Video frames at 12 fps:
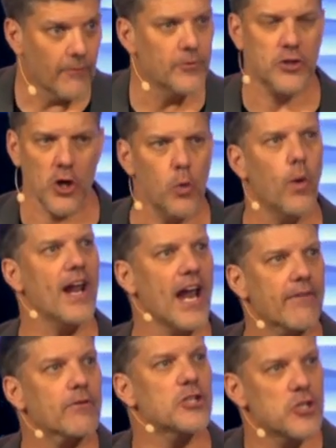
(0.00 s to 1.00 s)
Do
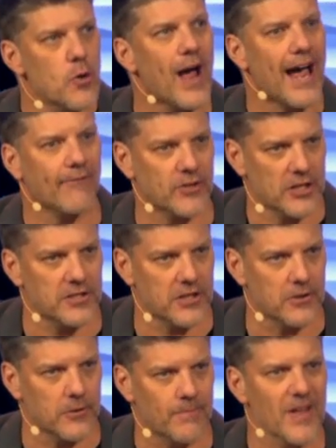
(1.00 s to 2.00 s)
whatever you have to
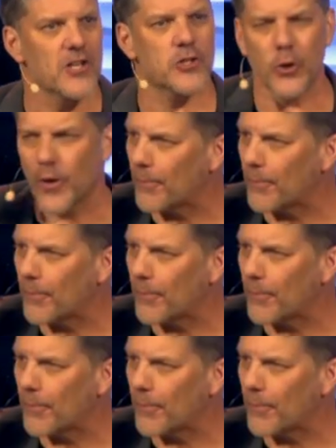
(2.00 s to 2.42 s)
do to